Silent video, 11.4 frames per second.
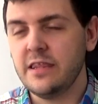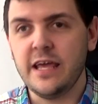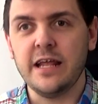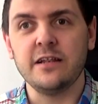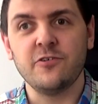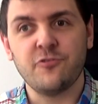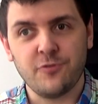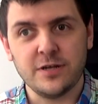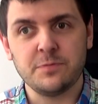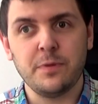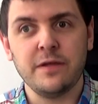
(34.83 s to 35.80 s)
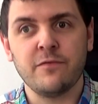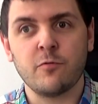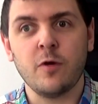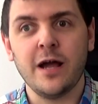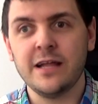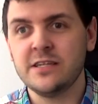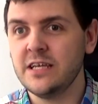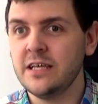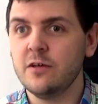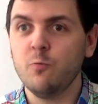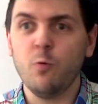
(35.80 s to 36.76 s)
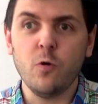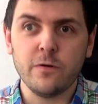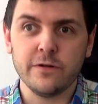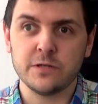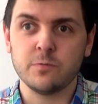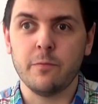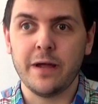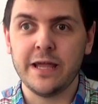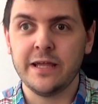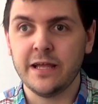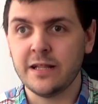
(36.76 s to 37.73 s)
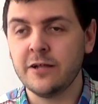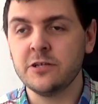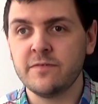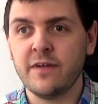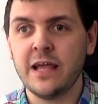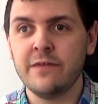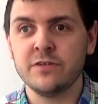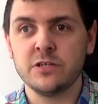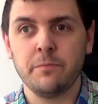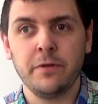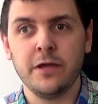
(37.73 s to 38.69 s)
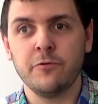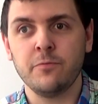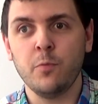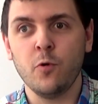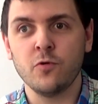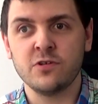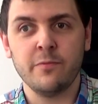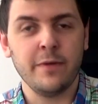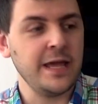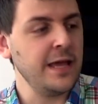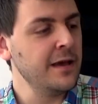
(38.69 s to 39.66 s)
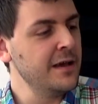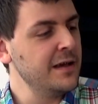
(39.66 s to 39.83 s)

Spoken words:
thin, crispy variety that Walkers were making. Those flavours appealed more to me.